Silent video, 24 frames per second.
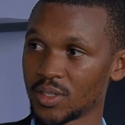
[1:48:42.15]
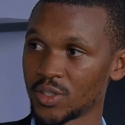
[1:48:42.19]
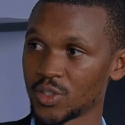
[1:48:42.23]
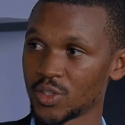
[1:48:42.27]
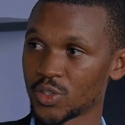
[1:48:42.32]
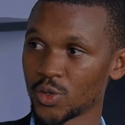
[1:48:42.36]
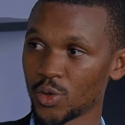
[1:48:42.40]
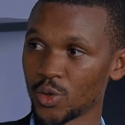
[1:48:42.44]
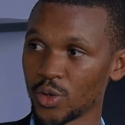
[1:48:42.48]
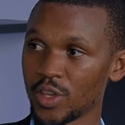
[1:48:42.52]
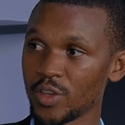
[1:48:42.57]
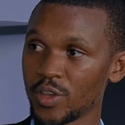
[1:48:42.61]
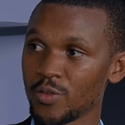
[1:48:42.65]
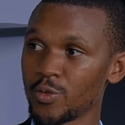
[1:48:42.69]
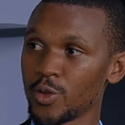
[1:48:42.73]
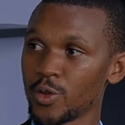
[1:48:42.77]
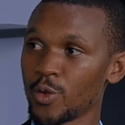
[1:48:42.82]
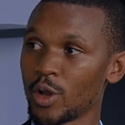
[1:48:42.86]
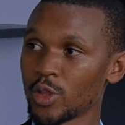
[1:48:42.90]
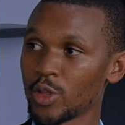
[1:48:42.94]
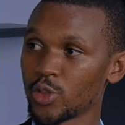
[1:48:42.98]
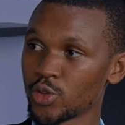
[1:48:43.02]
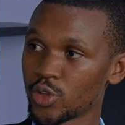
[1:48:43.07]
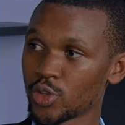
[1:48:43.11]
If so if we
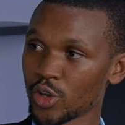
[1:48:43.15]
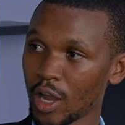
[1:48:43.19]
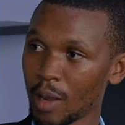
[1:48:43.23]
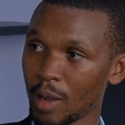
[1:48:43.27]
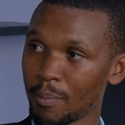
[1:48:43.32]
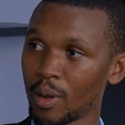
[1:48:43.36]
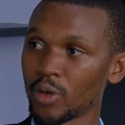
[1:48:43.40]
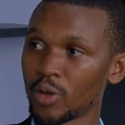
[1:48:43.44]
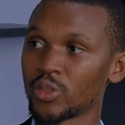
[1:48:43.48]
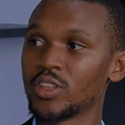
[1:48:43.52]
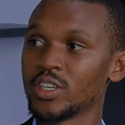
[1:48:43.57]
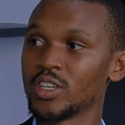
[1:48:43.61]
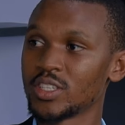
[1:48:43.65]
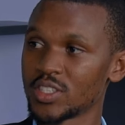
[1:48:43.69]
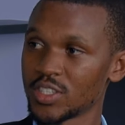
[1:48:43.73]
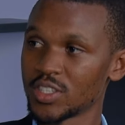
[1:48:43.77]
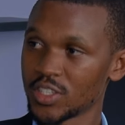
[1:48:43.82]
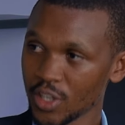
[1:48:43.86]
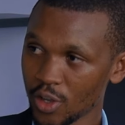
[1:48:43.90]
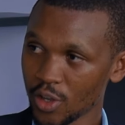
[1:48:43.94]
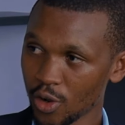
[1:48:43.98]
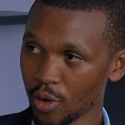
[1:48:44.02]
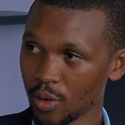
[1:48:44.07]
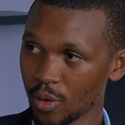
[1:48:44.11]
were to talk about the
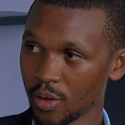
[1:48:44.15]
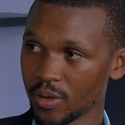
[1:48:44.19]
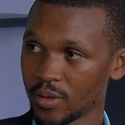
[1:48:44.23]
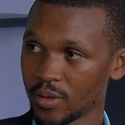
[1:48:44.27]
single,